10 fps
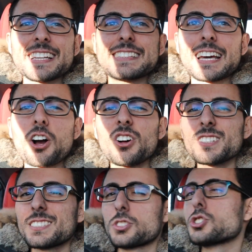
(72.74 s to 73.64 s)
They call
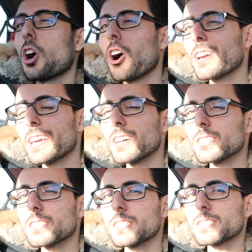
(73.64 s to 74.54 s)
us dog
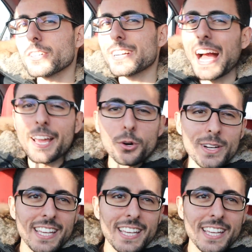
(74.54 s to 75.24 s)
killers or coyote